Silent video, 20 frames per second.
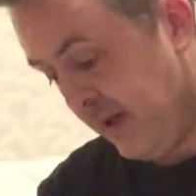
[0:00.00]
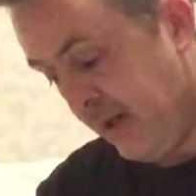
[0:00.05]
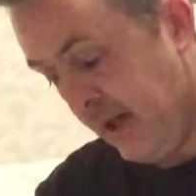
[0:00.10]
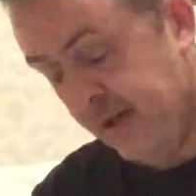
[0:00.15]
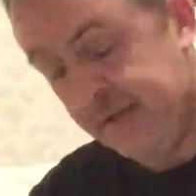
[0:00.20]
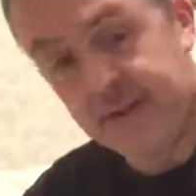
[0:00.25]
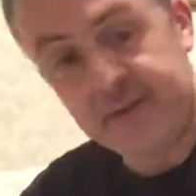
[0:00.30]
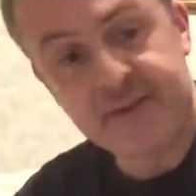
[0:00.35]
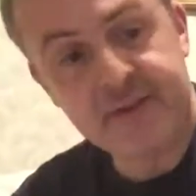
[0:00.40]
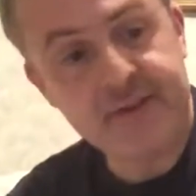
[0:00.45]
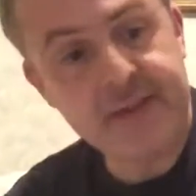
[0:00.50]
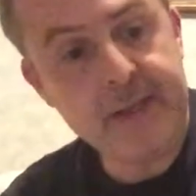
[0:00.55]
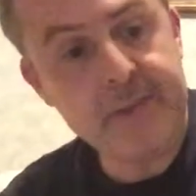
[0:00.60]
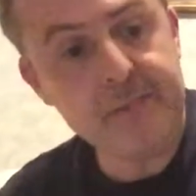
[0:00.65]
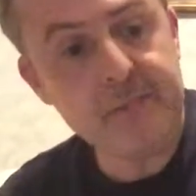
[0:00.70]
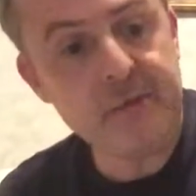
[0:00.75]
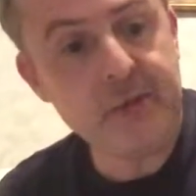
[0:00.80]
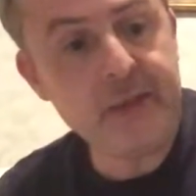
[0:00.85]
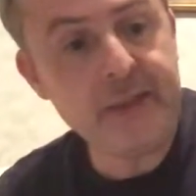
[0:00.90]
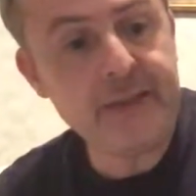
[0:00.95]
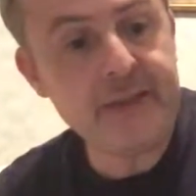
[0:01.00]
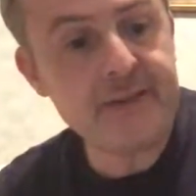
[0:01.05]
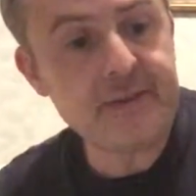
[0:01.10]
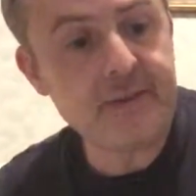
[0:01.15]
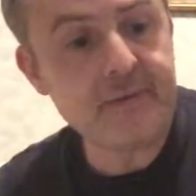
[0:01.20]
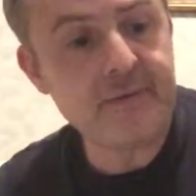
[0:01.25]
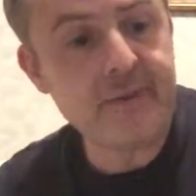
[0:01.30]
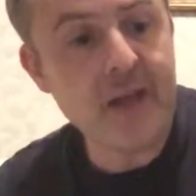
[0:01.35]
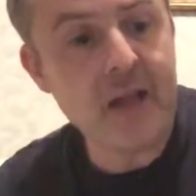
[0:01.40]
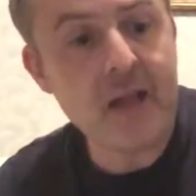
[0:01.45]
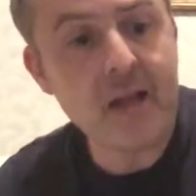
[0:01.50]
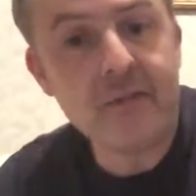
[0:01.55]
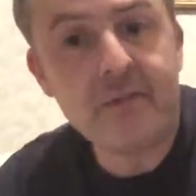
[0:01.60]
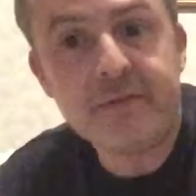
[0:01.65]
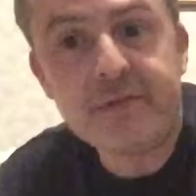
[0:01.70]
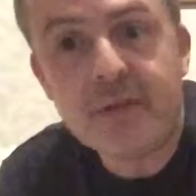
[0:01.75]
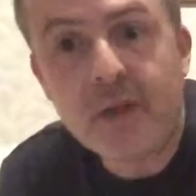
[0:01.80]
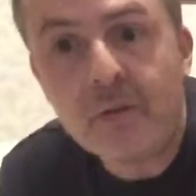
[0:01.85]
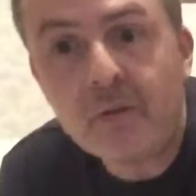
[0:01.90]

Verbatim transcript: And the steam release valves